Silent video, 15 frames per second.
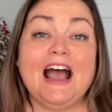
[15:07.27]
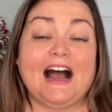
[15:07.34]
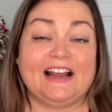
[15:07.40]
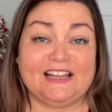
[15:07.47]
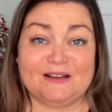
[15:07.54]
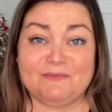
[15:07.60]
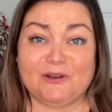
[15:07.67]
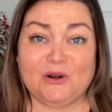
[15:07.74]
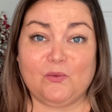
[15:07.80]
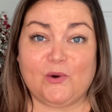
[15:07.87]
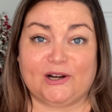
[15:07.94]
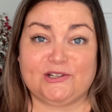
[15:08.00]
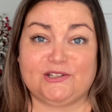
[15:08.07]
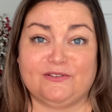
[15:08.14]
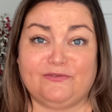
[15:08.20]
I am going to
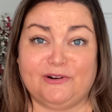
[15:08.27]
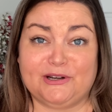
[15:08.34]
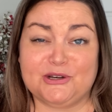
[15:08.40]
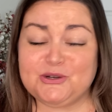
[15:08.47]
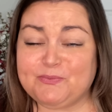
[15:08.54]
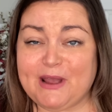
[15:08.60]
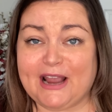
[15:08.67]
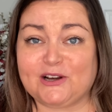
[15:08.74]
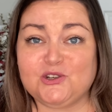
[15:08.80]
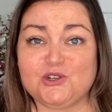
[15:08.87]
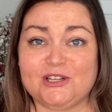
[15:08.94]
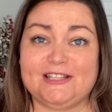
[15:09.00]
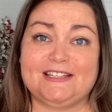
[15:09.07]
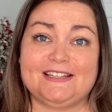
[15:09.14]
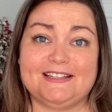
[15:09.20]
watch the footage back
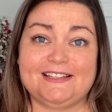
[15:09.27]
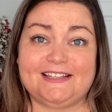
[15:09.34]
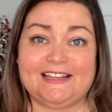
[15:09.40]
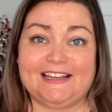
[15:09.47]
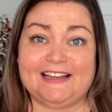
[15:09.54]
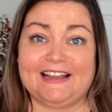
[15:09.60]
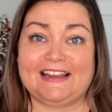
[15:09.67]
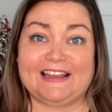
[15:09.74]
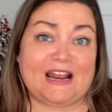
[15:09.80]
just to see,